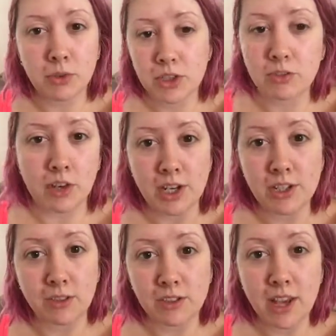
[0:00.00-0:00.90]

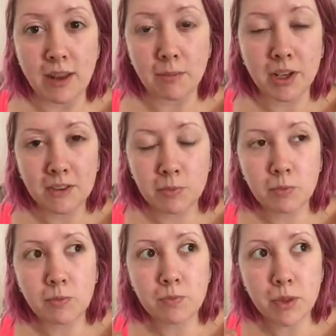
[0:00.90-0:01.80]
moisturise your skin, because
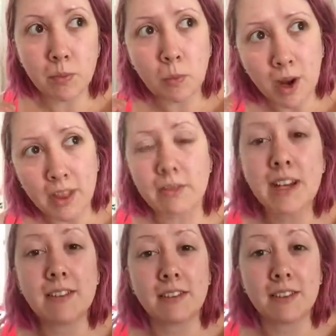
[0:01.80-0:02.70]
one of the
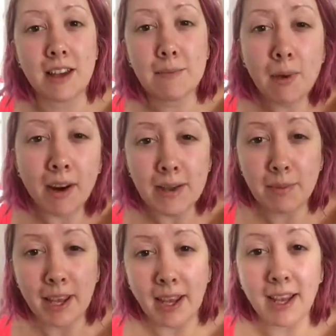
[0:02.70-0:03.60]
reasons that it might
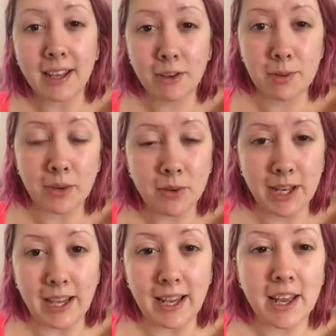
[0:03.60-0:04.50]
be a little bit
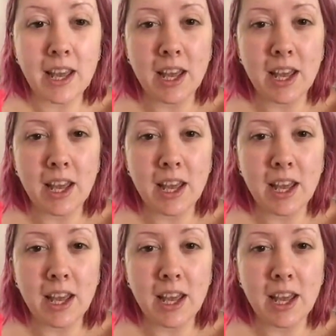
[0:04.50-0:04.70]
oily